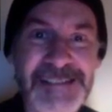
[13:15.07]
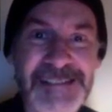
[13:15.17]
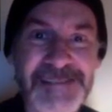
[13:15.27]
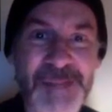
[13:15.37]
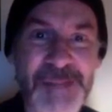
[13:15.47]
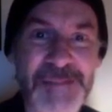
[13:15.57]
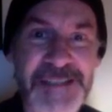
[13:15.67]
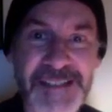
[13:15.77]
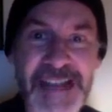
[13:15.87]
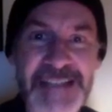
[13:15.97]
Maybe it's
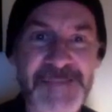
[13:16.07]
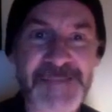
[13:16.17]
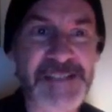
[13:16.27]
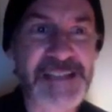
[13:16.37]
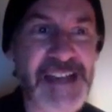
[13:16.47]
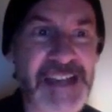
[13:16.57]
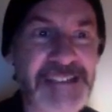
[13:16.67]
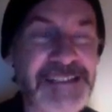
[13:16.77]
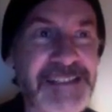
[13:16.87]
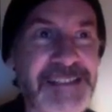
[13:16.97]
the last of its
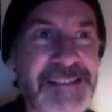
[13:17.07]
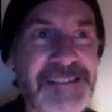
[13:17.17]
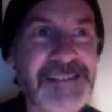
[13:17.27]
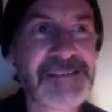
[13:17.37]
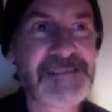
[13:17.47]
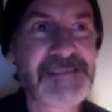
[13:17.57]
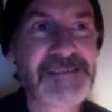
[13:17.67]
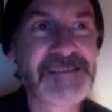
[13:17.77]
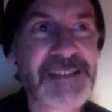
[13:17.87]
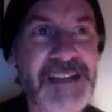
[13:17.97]
kind."
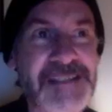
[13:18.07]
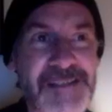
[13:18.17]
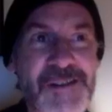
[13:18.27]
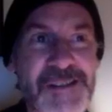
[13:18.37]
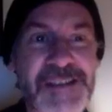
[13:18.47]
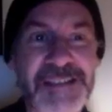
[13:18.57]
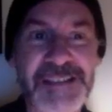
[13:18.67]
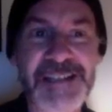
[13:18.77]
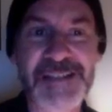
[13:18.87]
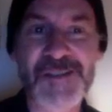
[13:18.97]
I sort of think
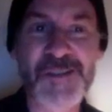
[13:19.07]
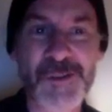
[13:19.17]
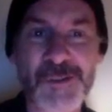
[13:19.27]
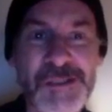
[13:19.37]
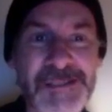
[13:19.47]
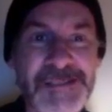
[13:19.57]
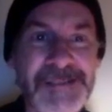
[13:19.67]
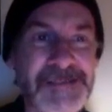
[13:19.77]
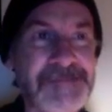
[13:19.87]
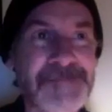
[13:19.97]
that's true.
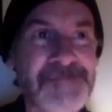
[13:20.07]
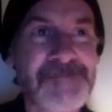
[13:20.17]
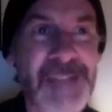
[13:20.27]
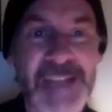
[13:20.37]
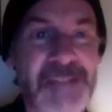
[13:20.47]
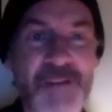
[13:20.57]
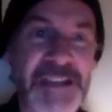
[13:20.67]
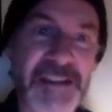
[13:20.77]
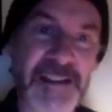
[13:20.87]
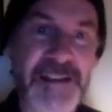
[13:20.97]

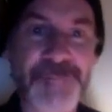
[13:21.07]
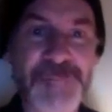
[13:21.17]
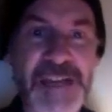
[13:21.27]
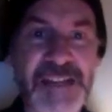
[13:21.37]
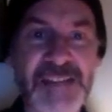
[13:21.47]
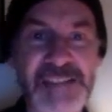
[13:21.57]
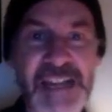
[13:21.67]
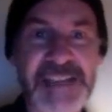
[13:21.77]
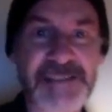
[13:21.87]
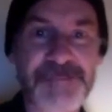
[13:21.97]
Anyway, here come men on
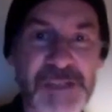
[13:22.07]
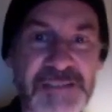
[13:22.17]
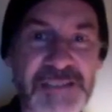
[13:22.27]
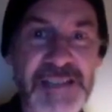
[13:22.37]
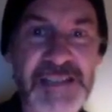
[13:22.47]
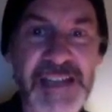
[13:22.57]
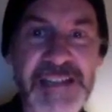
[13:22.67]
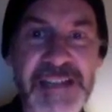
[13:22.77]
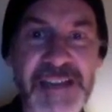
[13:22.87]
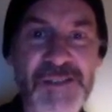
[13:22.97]
land and built this
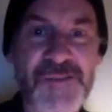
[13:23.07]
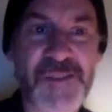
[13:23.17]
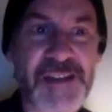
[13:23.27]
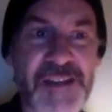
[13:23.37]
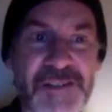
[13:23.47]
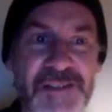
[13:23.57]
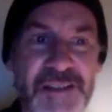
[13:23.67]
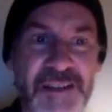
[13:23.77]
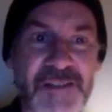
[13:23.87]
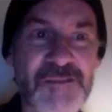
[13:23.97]
lighthouse 5 years
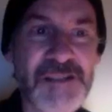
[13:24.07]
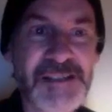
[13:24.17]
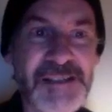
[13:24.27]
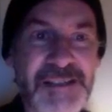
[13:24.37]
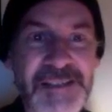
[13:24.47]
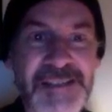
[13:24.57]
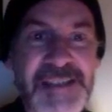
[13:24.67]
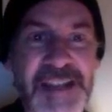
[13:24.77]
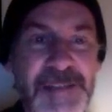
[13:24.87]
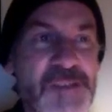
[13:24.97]
ago and
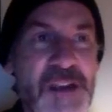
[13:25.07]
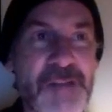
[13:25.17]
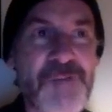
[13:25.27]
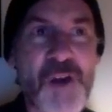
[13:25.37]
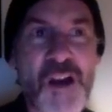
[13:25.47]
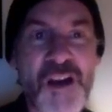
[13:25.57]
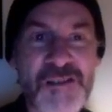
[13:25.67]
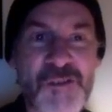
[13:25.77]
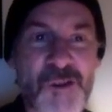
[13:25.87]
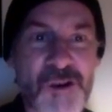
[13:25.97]
set up their
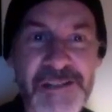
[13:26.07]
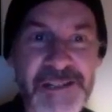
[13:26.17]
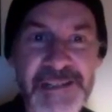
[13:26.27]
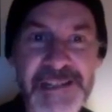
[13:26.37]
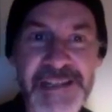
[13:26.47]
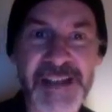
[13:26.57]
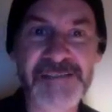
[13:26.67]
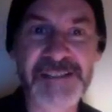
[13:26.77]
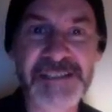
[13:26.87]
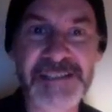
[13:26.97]
foghorn and
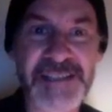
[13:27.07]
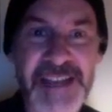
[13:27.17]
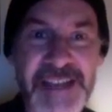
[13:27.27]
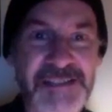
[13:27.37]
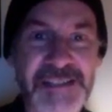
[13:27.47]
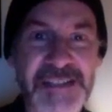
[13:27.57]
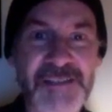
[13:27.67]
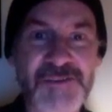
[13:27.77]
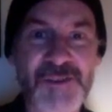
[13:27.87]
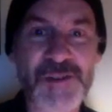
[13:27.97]
sounded
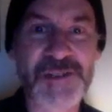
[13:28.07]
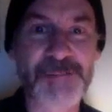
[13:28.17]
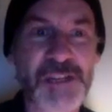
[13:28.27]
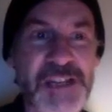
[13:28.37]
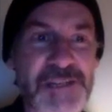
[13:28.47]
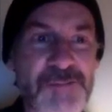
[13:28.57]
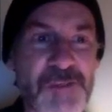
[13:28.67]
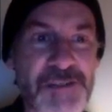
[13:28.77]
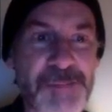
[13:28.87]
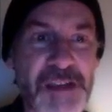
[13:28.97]
out towards the place where
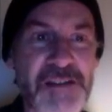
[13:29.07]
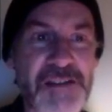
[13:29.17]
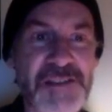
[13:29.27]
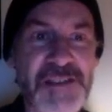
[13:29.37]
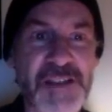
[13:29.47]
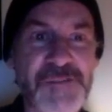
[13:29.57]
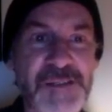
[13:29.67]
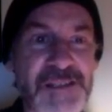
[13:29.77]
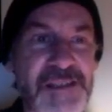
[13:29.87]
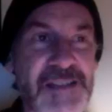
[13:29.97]
you bury yourself
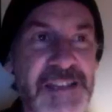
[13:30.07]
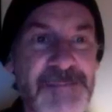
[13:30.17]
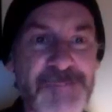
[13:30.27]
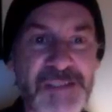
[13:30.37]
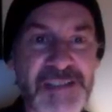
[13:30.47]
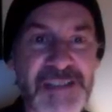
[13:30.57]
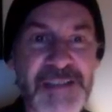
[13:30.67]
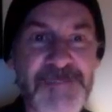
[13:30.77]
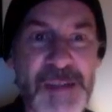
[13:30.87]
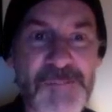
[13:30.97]
in sleep and
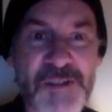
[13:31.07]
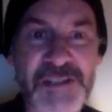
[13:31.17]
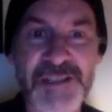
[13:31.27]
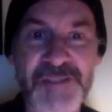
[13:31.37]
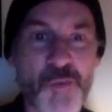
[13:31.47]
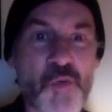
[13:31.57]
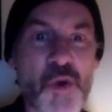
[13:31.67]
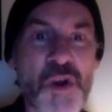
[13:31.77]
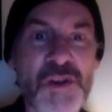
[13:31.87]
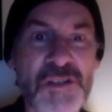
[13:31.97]
see memories of a
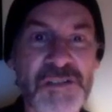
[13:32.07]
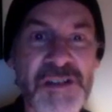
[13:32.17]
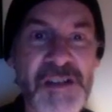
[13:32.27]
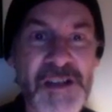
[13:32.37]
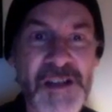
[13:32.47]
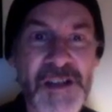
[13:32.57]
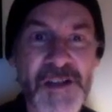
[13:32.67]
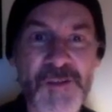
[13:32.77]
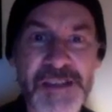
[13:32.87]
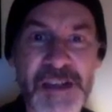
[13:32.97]
world
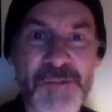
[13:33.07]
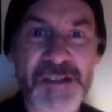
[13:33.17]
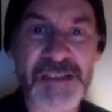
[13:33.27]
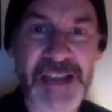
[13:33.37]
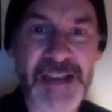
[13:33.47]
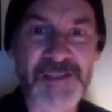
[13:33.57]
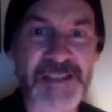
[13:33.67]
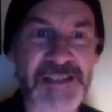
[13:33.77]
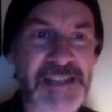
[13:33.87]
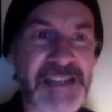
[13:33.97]
where there were
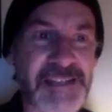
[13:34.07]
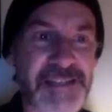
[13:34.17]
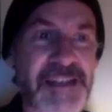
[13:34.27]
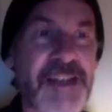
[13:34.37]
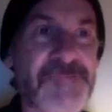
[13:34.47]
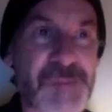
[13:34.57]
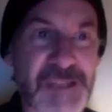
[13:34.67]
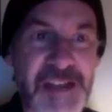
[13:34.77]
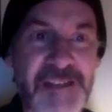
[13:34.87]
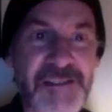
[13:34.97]
thousands like yourself, but
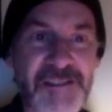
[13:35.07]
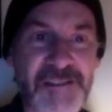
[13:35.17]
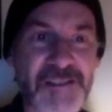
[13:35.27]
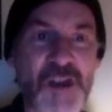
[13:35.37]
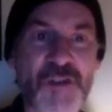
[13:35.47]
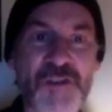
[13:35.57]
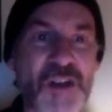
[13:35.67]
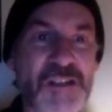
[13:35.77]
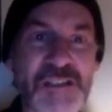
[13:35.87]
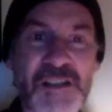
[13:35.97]
now you're alone,
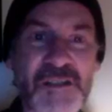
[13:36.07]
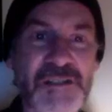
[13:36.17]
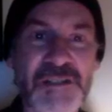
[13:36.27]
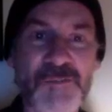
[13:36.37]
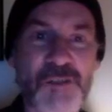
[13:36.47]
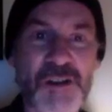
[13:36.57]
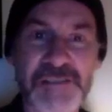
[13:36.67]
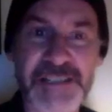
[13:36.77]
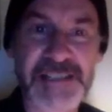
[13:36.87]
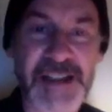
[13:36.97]
all alone in a world
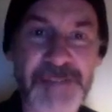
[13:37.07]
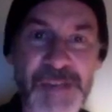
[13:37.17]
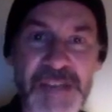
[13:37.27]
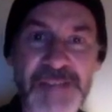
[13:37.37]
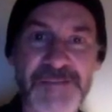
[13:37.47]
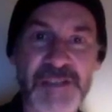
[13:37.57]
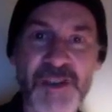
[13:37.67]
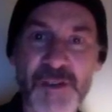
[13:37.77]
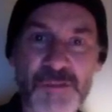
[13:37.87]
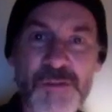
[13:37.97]
that's not made for
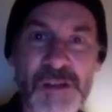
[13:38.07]
you,